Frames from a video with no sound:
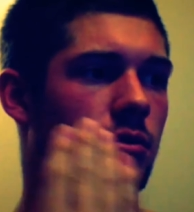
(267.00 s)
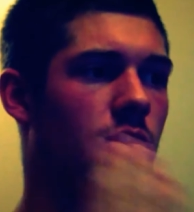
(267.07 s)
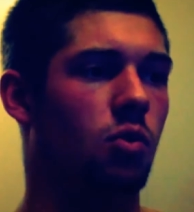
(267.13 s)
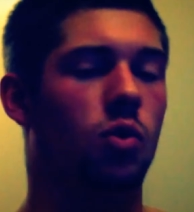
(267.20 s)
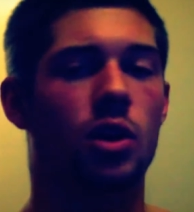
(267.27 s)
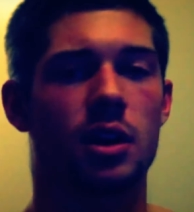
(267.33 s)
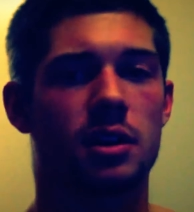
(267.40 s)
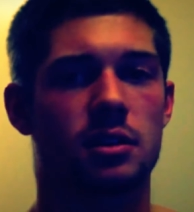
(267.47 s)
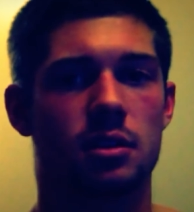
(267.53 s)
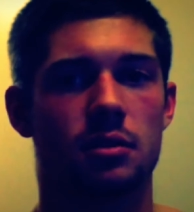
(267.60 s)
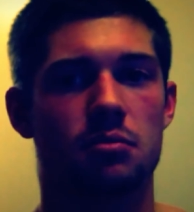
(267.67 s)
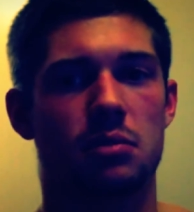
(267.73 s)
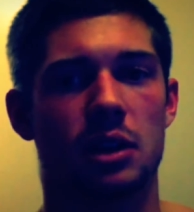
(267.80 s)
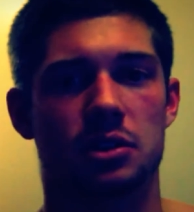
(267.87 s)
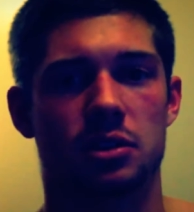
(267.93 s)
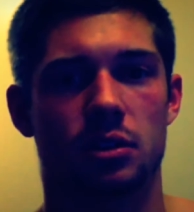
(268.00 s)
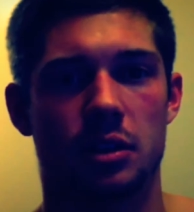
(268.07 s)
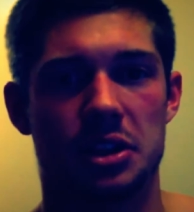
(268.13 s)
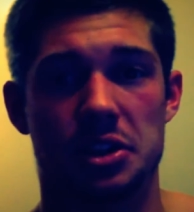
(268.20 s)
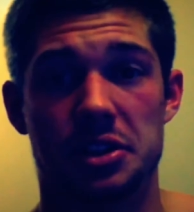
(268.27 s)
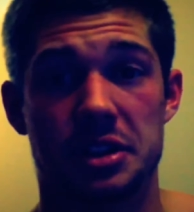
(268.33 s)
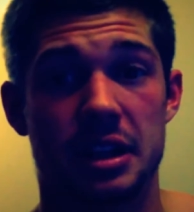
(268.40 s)
worked muscle in
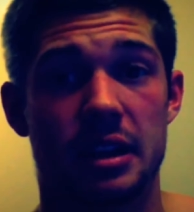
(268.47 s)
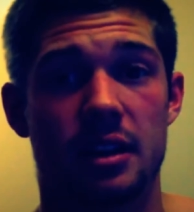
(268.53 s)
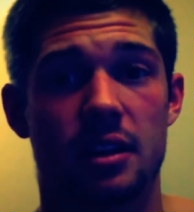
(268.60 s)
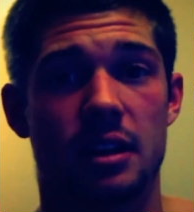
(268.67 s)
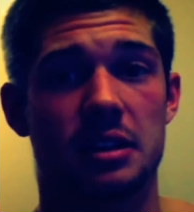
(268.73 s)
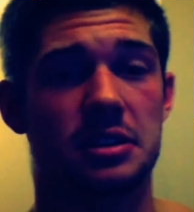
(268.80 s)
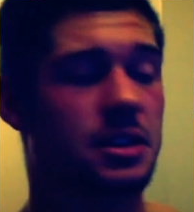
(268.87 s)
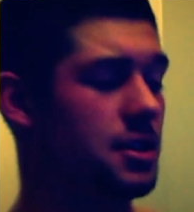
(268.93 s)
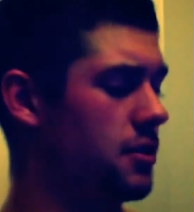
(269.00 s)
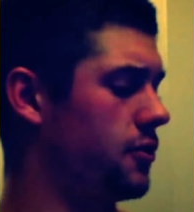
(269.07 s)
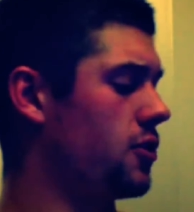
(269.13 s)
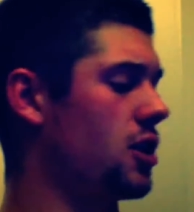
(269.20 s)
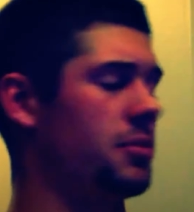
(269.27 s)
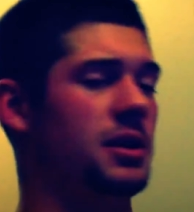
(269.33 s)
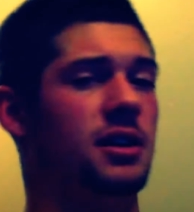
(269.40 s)
your anterior forearm